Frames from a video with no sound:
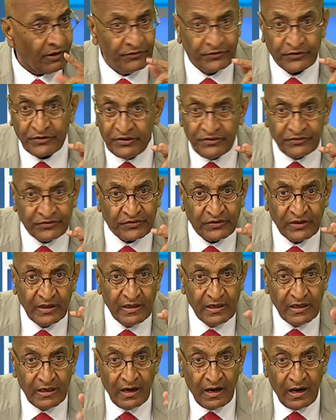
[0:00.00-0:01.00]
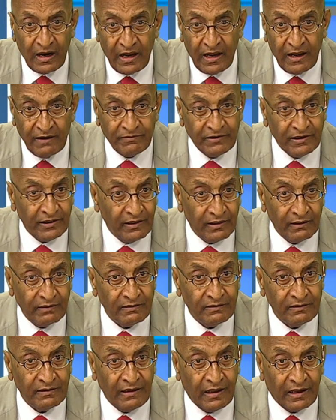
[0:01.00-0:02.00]
Since I have a
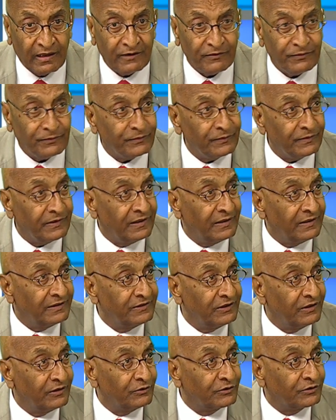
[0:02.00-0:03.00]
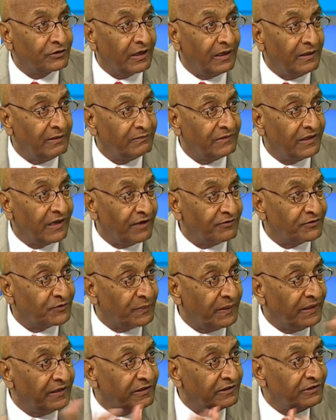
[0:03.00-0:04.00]
lot of you know, time that I've
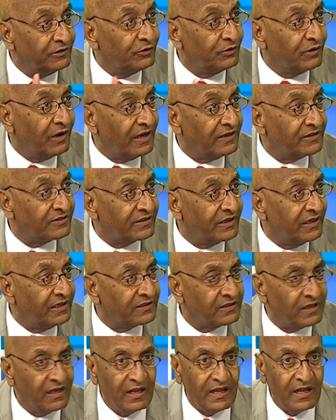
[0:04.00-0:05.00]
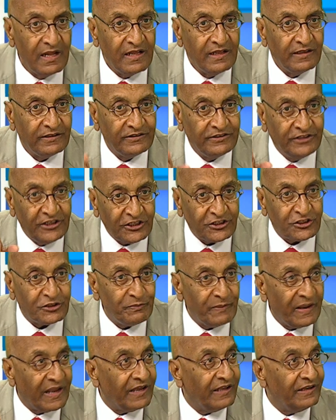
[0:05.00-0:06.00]
spent in the United States, this
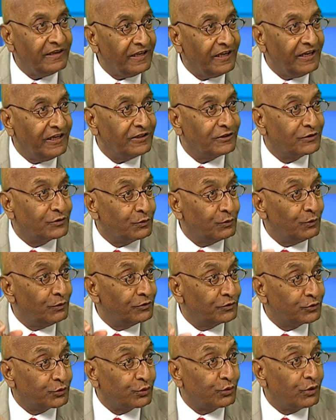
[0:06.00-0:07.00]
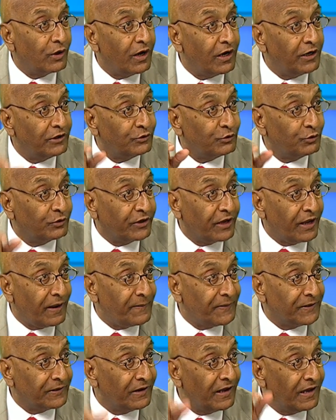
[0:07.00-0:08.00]
man is trying to
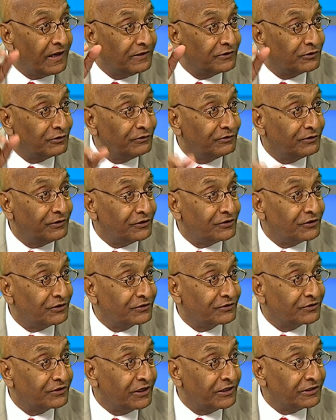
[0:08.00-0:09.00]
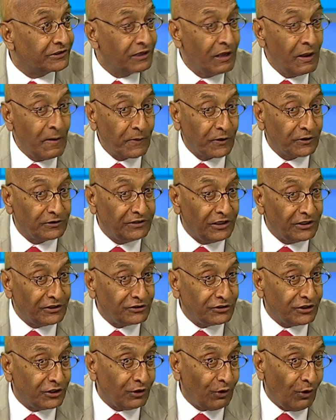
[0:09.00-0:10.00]
capitalize on this success, because that
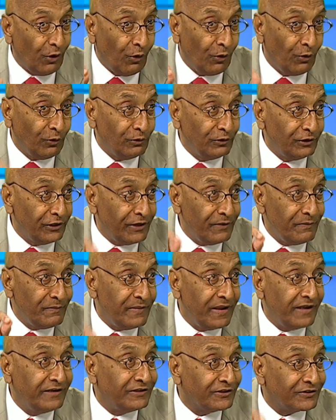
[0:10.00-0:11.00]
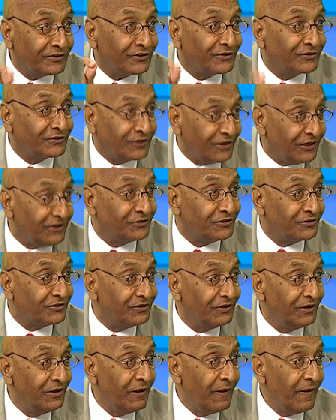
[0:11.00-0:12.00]
is the only major
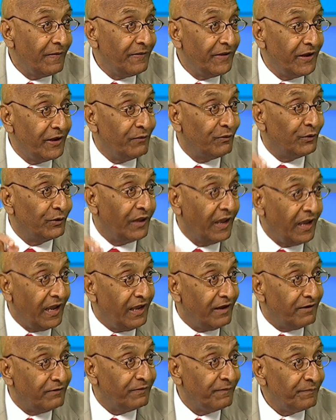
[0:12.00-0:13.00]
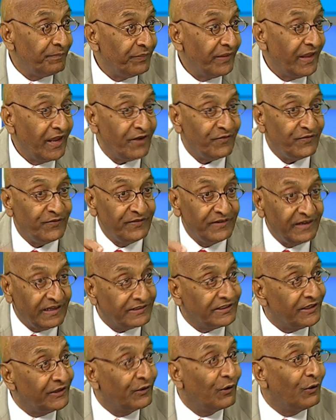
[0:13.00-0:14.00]
success he would have if
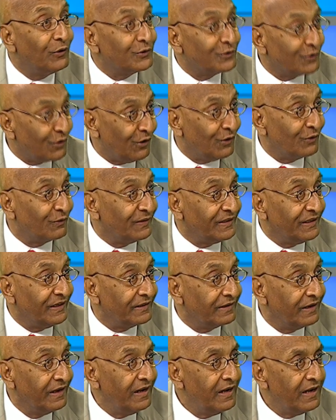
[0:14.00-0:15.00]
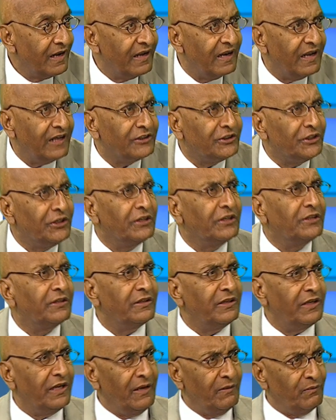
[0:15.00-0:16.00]
nothing goes wrong with it. And I think
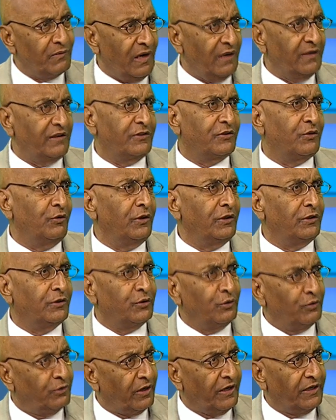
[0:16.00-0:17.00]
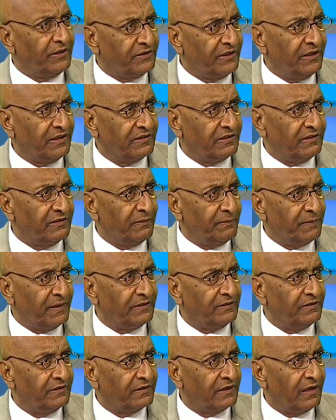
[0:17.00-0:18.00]
Imran is doing two great things at the
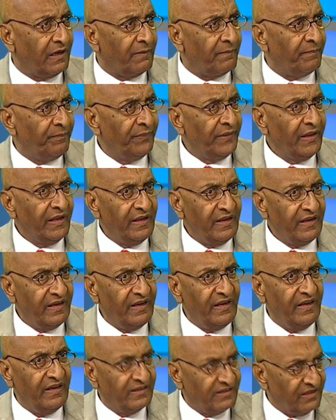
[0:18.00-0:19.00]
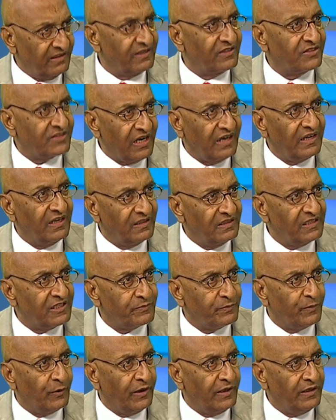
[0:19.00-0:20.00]
present time. He is understanding this
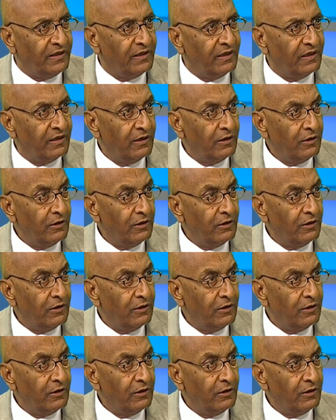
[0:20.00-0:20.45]
point.